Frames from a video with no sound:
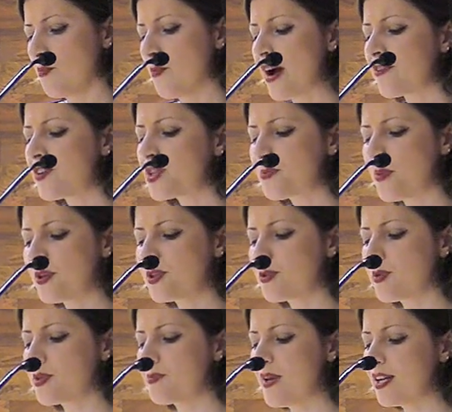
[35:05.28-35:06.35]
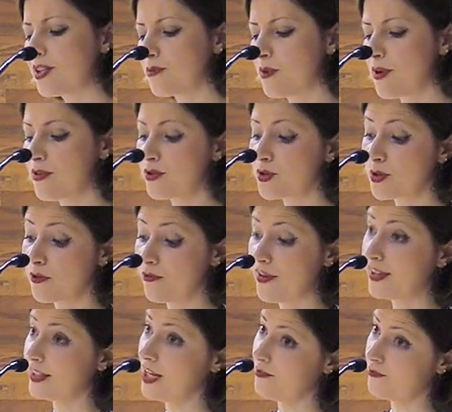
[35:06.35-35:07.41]
My response was met with the sort of
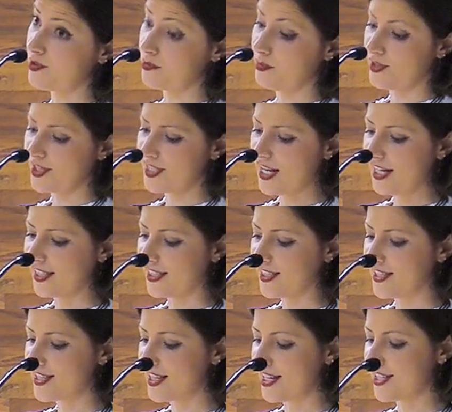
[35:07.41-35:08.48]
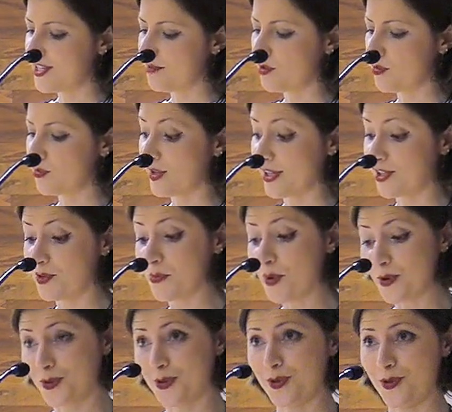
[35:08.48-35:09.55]
uncomfortable silence I seem to bring to
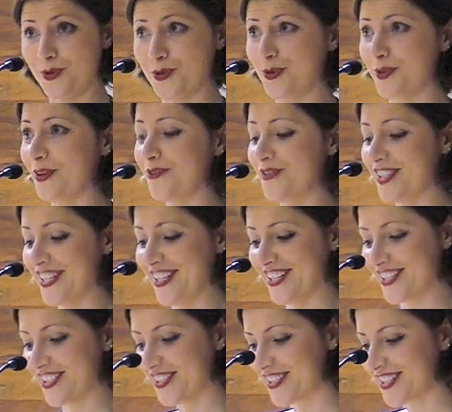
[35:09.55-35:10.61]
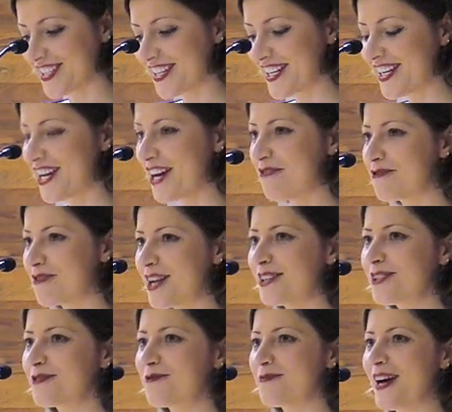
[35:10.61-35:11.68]
most social conversations. A
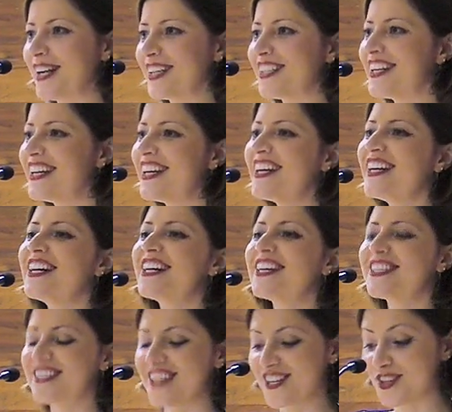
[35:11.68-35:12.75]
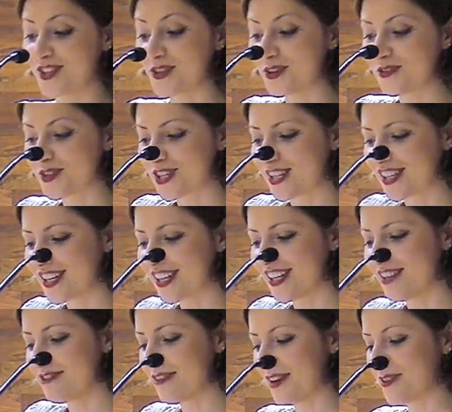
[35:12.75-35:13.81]
friend of mine, Sasha Dovzhyk,
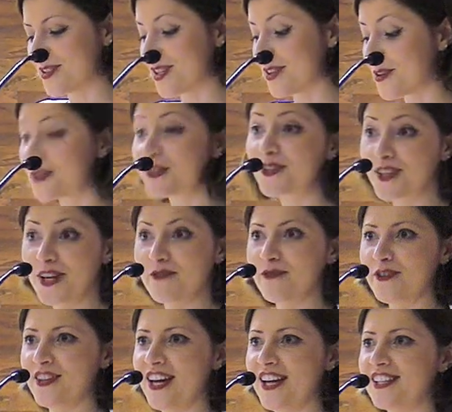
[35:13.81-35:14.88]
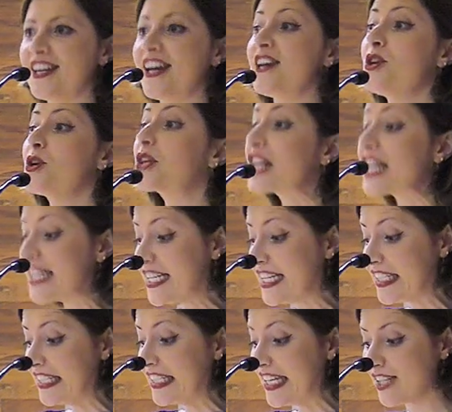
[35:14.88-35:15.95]
found a good term for that, a
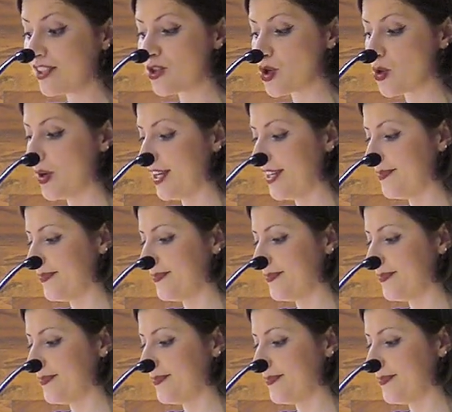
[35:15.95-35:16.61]
Ukrainian killjoy